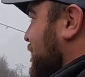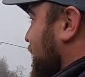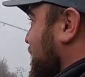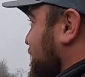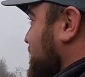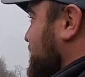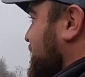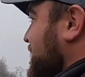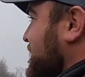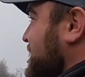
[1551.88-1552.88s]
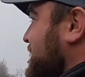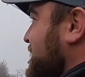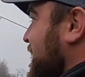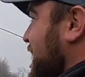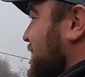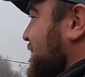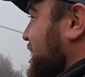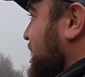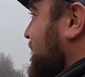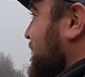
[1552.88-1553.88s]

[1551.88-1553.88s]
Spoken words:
the record is. I think it's 9 or 10.